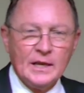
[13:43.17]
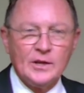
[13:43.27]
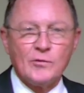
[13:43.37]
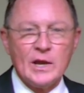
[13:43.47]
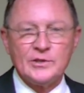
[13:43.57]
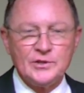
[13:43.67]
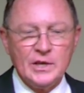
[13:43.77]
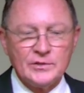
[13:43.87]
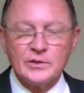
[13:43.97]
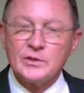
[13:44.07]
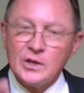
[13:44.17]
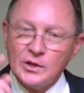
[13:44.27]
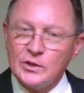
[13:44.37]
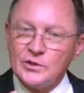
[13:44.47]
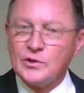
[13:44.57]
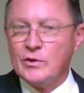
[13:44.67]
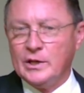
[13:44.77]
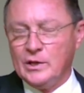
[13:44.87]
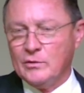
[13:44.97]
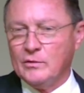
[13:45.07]
in Christ Jesus
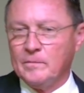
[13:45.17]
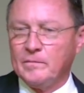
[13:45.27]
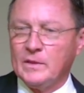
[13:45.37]
concerning you.